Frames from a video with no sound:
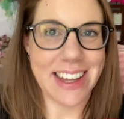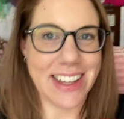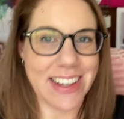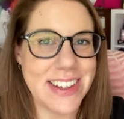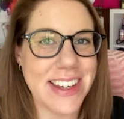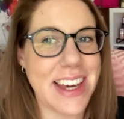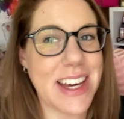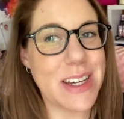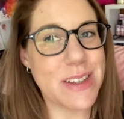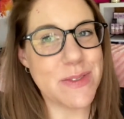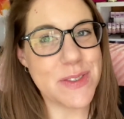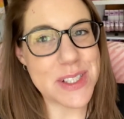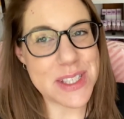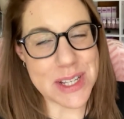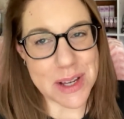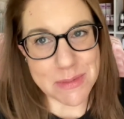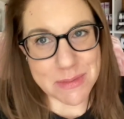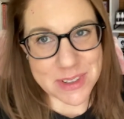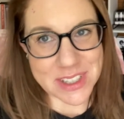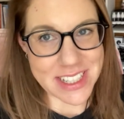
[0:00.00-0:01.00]
Okay, for
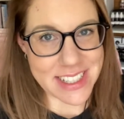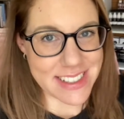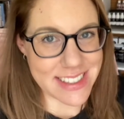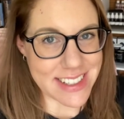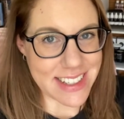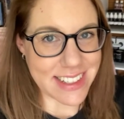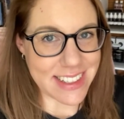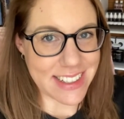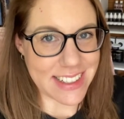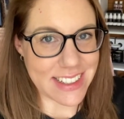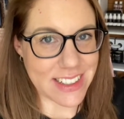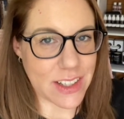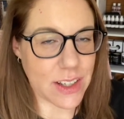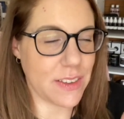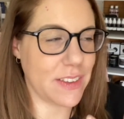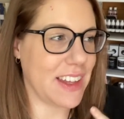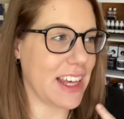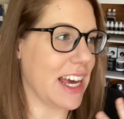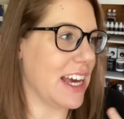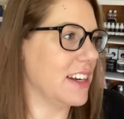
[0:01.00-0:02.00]
some reason,
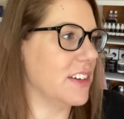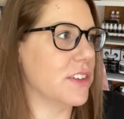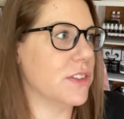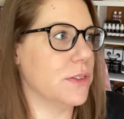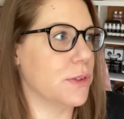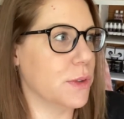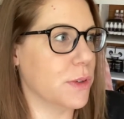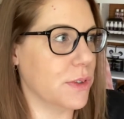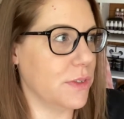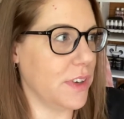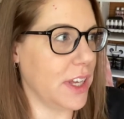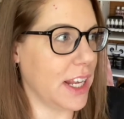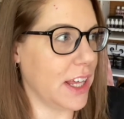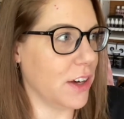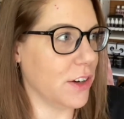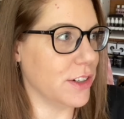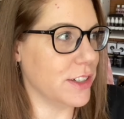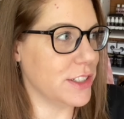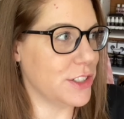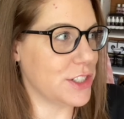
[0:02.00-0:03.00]
the end of the
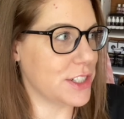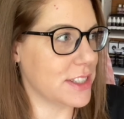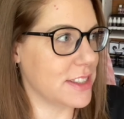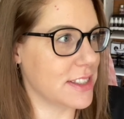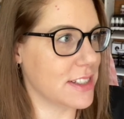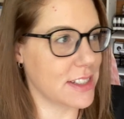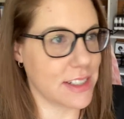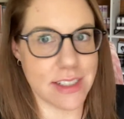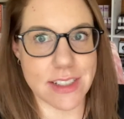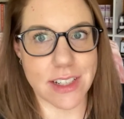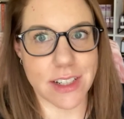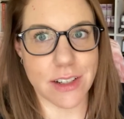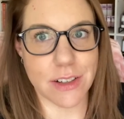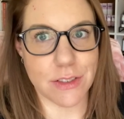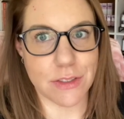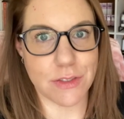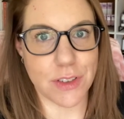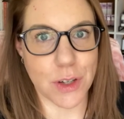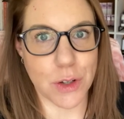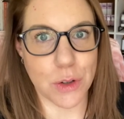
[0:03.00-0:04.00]
video just
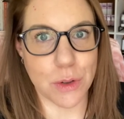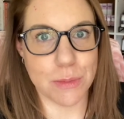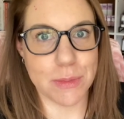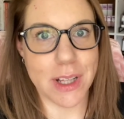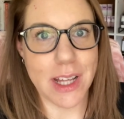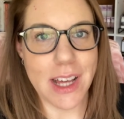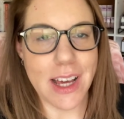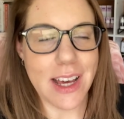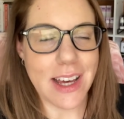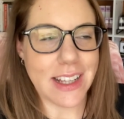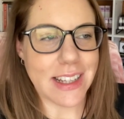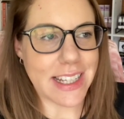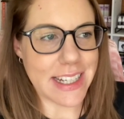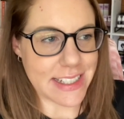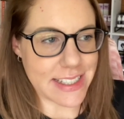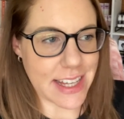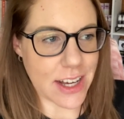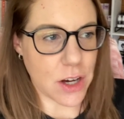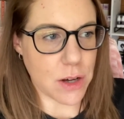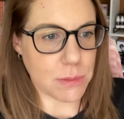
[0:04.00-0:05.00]
didn't film. At
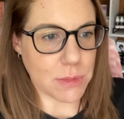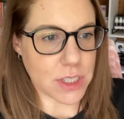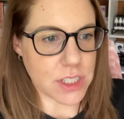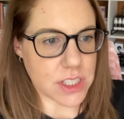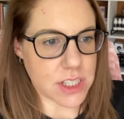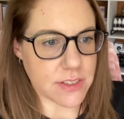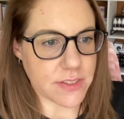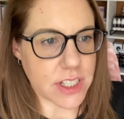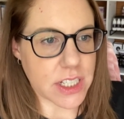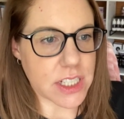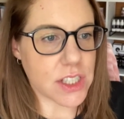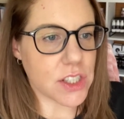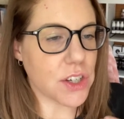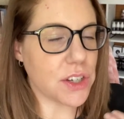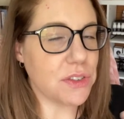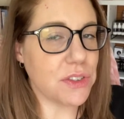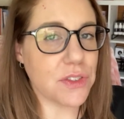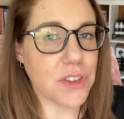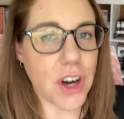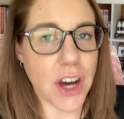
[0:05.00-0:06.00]
least I got most of it. So
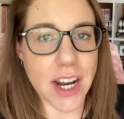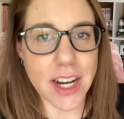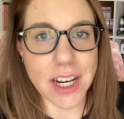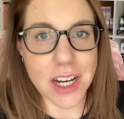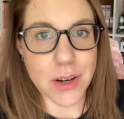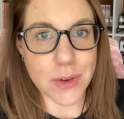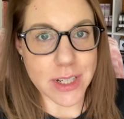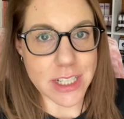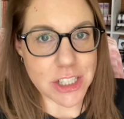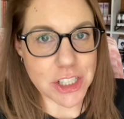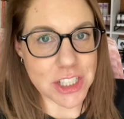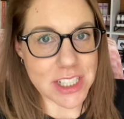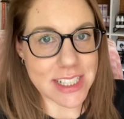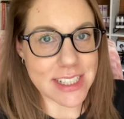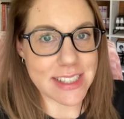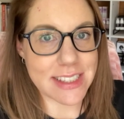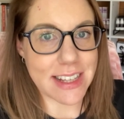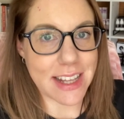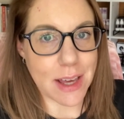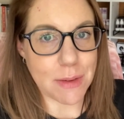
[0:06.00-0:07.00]
if you've got any
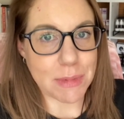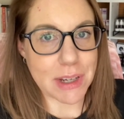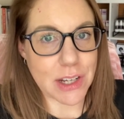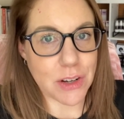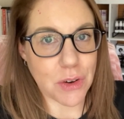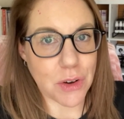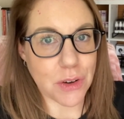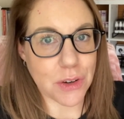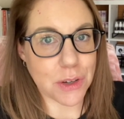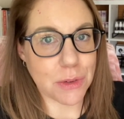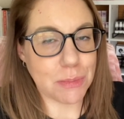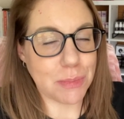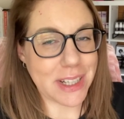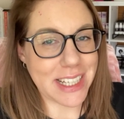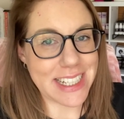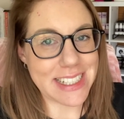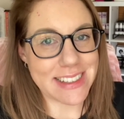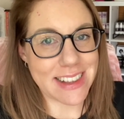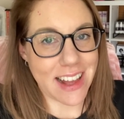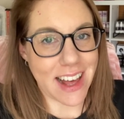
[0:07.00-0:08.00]
questions, let me know.
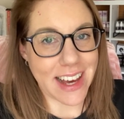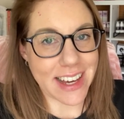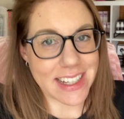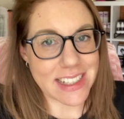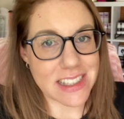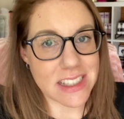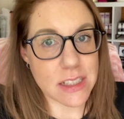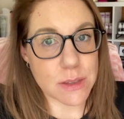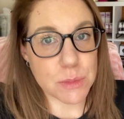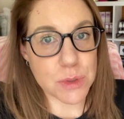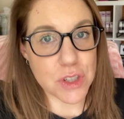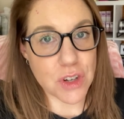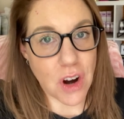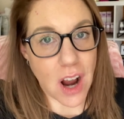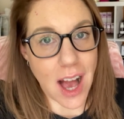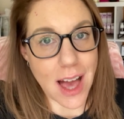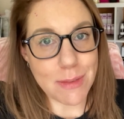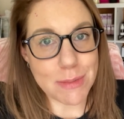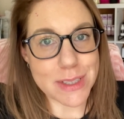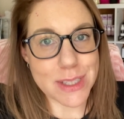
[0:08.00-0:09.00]
Please like and
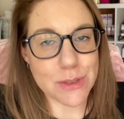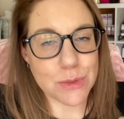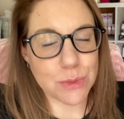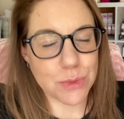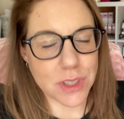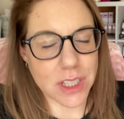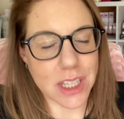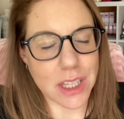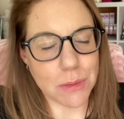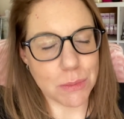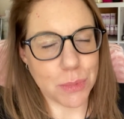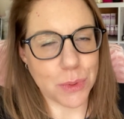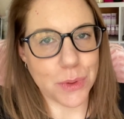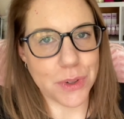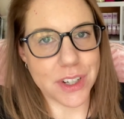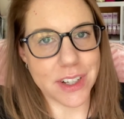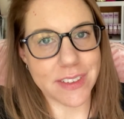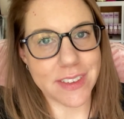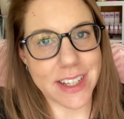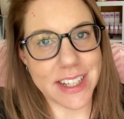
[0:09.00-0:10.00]
subscribe. It's really
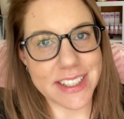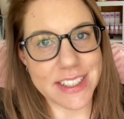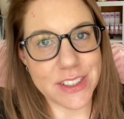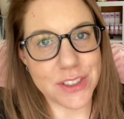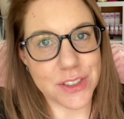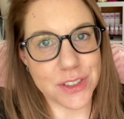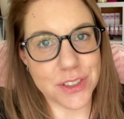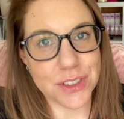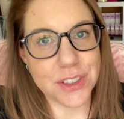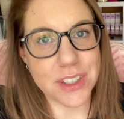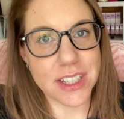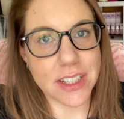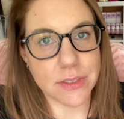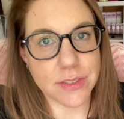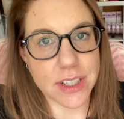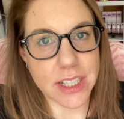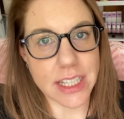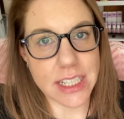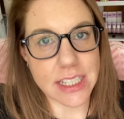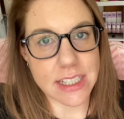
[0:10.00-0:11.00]
important that you do. It
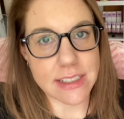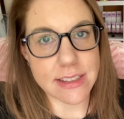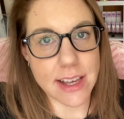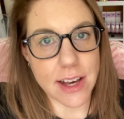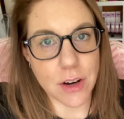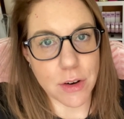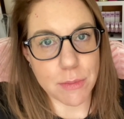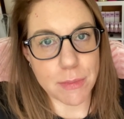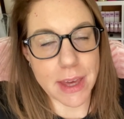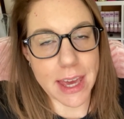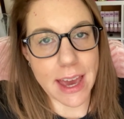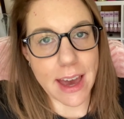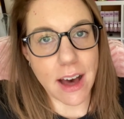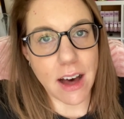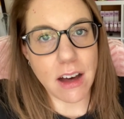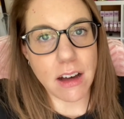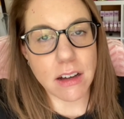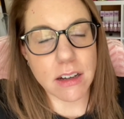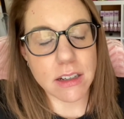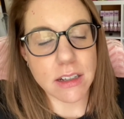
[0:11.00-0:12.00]
really does help me
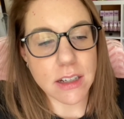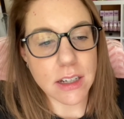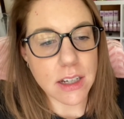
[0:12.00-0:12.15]
out.